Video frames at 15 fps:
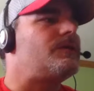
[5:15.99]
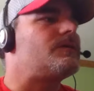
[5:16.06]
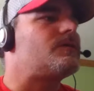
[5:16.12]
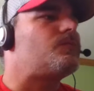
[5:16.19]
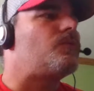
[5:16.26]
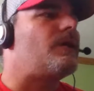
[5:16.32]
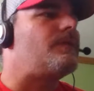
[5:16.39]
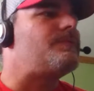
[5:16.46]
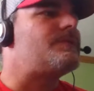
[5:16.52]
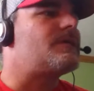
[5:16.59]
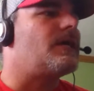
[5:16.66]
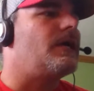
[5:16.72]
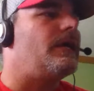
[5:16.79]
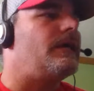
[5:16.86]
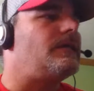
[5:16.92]
this
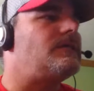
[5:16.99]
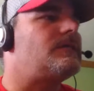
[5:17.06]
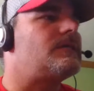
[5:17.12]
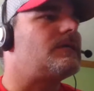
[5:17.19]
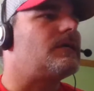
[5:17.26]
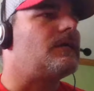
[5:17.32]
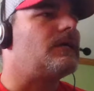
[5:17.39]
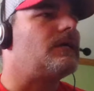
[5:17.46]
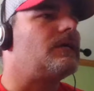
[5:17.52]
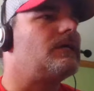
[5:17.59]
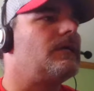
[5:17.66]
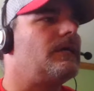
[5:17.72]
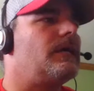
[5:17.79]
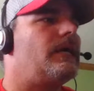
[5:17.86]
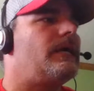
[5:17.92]
website,
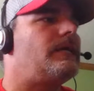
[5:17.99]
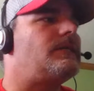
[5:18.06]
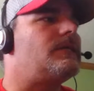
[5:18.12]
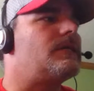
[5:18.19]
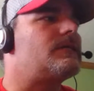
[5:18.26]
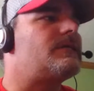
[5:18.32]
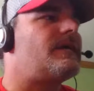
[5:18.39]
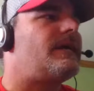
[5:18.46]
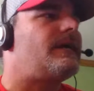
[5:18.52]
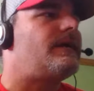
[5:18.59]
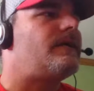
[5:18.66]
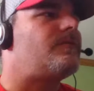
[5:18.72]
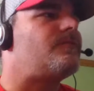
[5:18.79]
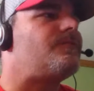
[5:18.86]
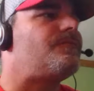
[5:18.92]
it does
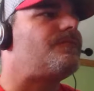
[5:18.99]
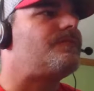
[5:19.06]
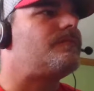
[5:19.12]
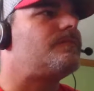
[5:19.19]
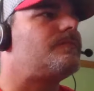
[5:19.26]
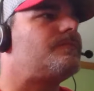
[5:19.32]
have